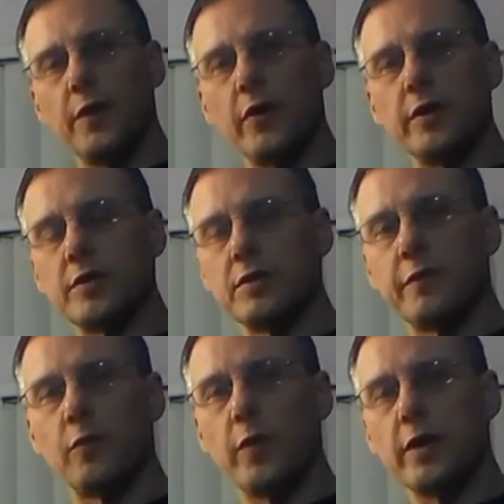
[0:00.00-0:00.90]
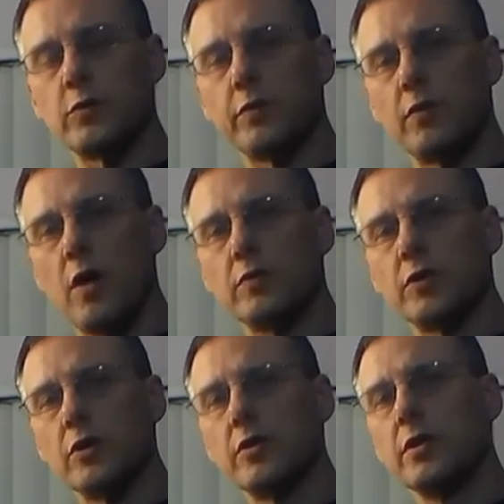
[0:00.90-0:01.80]
various different ways with
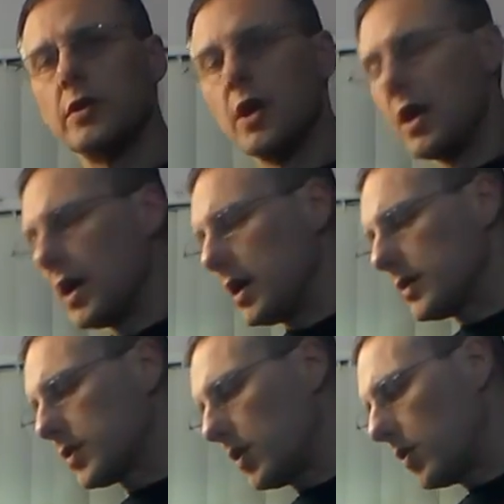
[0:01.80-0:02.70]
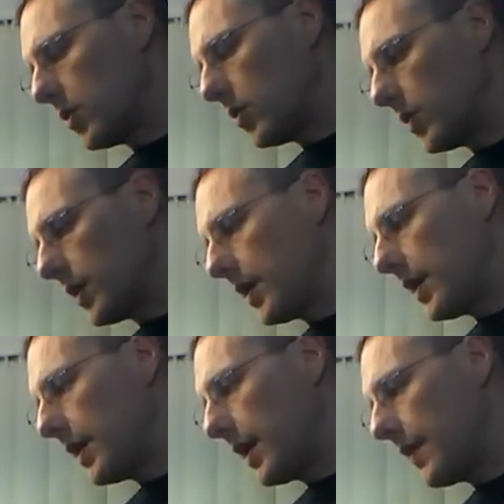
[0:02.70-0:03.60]
ground turkey. So,
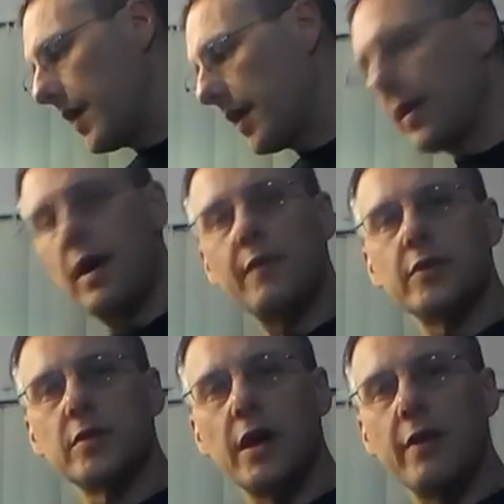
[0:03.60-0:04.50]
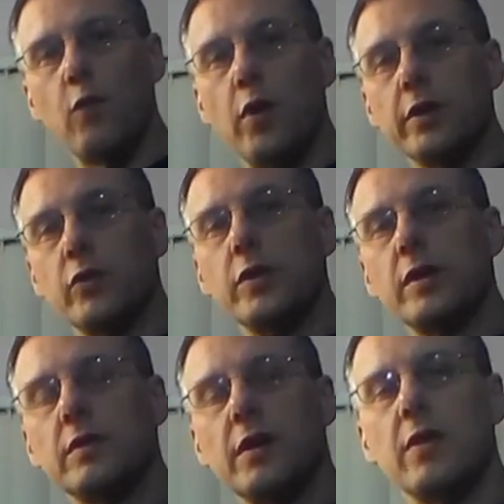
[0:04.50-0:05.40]
and then obviously I have one
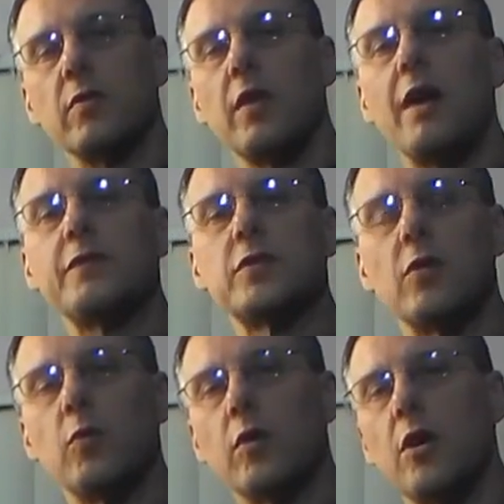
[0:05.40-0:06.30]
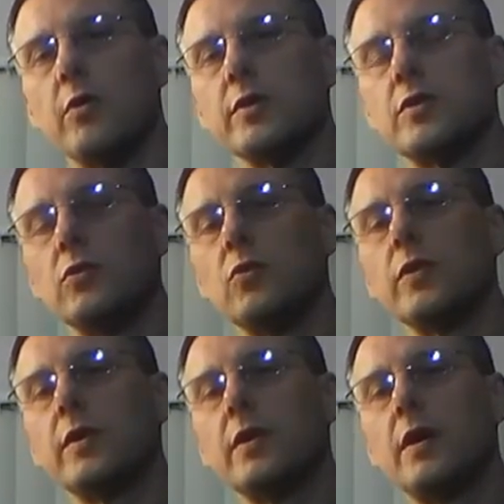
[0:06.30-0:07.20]
green container left, so we're always
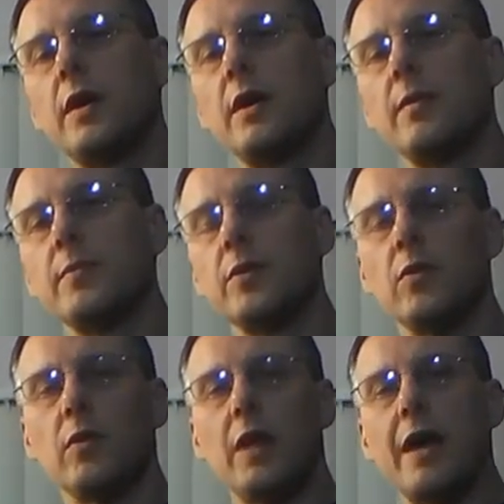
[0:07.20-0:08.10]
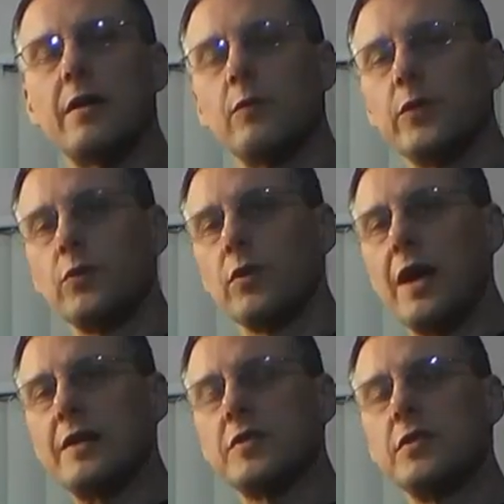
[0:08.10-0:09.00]
doing we do a
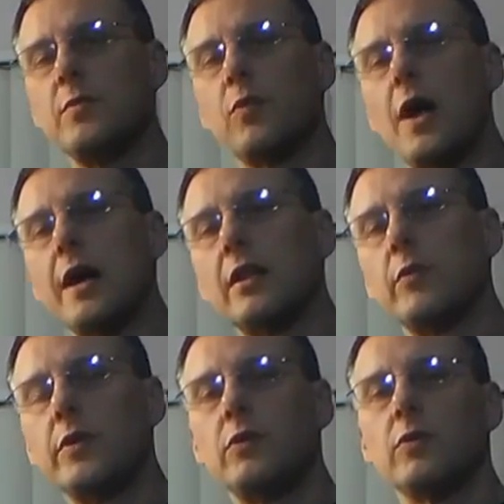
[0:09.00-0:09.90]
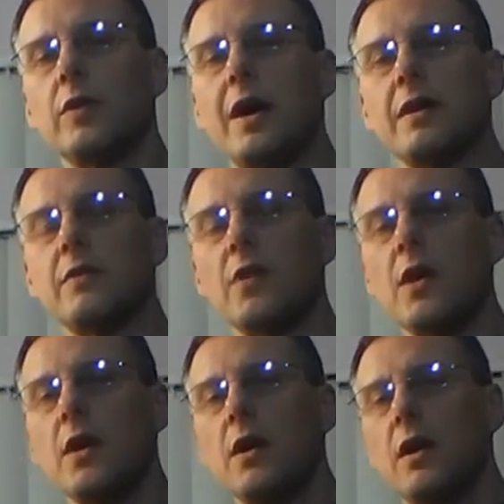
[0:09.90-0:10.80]
lot of steamed broccoli. We do a lot
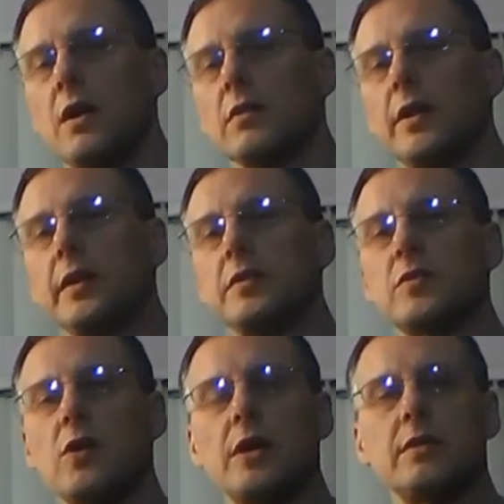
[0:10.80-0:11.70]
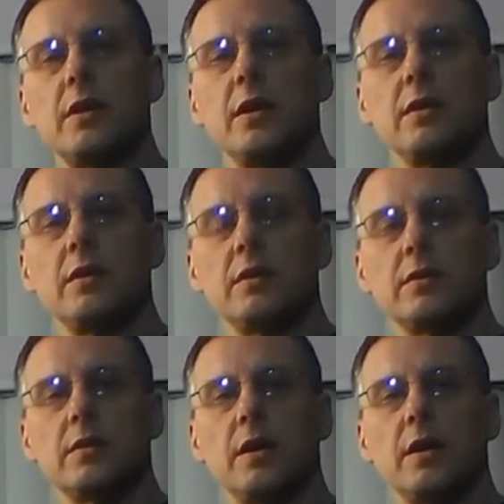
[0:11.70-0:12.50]
of lightly sautéed